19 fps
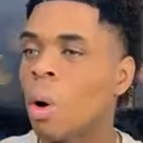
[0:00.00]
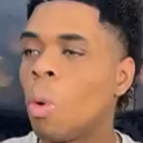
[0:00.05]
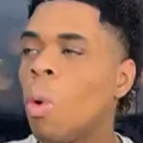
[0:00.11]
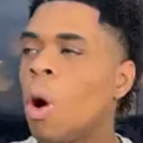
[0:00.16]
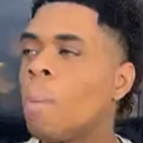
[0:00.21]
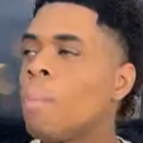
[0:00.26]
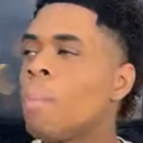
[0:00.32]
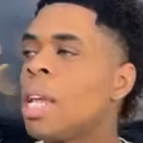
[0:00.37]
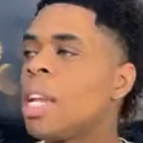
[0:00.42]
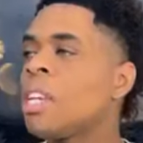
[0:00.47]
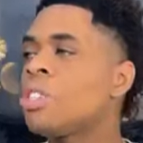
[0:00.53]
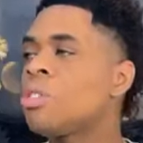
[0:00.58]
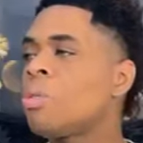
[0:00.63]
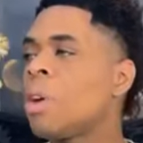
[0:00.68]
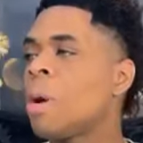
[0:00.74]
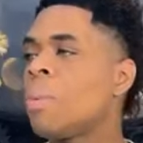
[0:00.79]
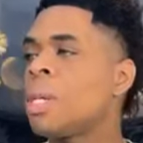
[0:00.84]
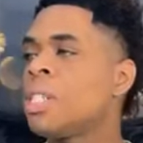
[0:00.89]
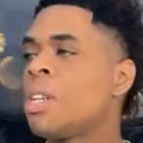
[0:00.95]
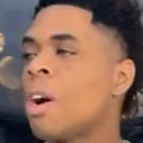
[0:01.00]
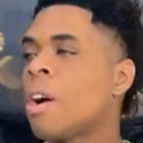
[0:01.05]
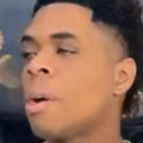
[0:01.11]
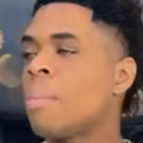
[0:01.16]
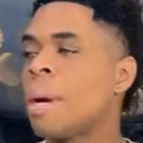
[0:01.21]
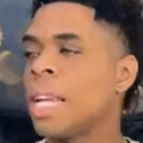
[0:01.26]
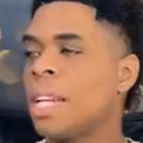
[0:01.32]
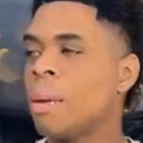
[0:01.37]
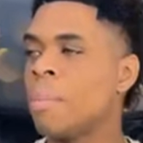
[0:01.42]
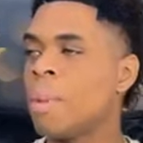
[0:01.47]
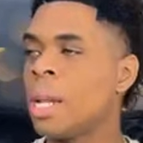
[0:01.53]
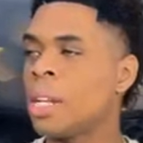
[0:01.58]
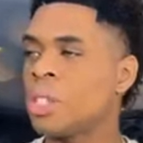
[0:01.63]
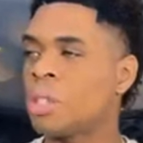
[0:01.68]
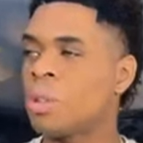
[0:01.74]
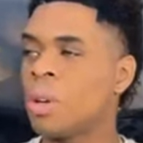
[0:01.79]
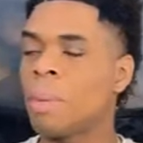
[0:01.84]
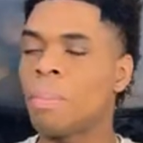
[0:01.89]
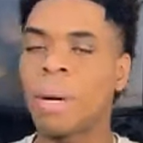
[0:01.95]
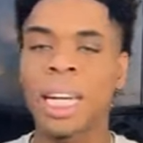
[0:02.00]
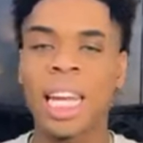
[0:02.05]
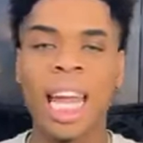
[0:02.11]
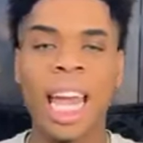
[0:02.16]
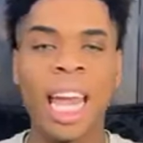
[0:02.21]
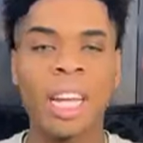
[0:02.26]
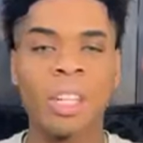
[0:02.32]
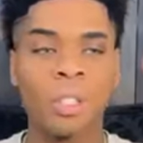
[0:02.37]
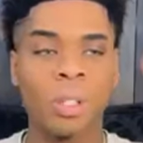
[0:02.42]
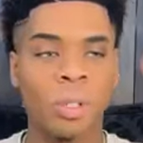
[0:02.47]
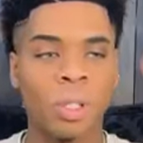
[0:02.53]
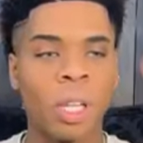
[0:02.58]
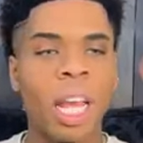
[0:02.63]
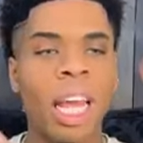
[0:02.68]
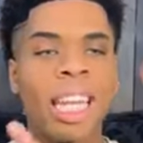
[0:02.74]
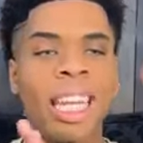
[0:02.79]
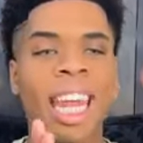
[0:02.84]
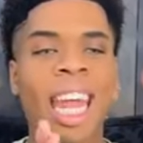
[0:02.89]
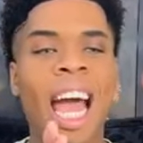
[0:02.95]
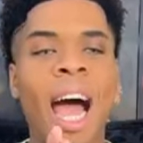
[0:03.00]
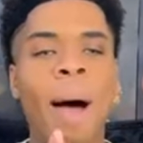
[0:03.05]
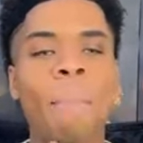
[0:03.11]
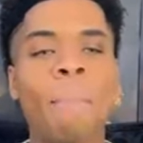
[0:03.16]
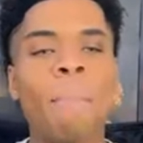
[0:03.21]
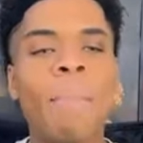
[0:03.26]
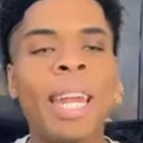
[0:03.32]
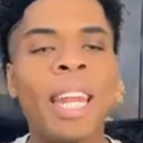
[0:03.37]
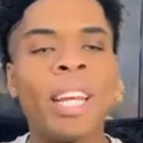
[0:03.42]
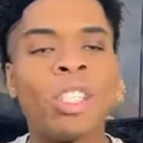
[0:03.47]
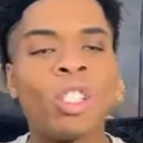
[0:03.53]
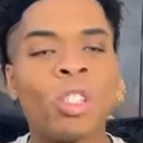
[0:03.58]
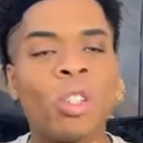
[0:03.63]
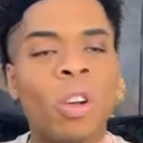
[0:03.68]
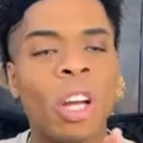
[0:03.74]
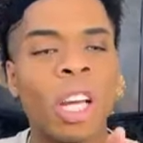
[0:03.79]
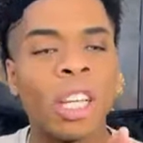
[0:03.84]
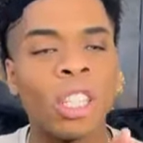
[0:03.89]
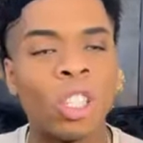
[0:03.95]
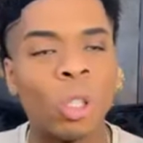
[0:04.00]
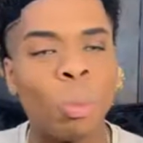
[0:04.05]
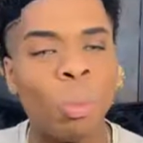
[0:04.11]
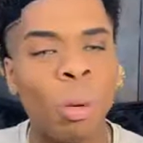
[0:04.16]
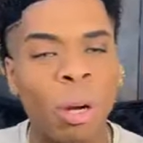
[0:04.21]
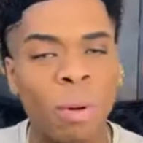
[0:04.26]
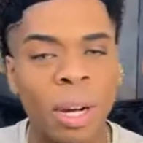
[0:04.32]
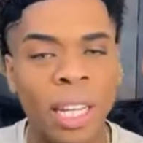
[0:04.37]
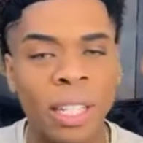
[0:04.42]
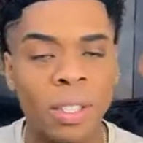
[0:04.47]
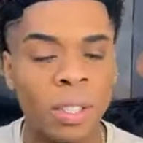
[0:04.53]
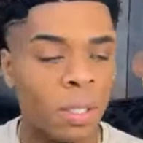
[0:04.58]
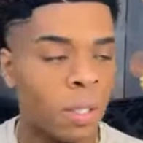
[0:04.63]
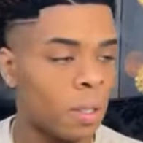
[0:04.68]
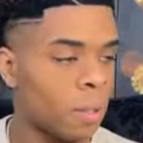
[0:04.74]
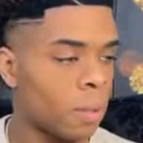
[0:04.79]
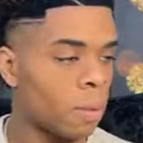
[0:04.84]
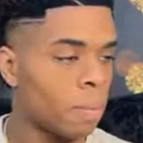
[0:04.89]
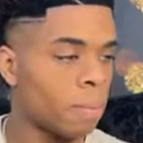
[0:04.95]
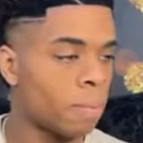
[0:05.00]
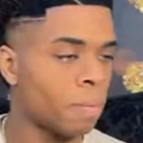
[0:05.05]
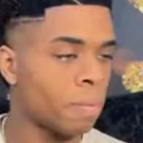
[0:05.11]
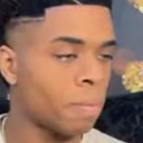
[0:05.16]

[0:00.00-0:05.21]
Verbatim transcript: What ministry are we talking about? The ministry of money angels. They are ministering spirits.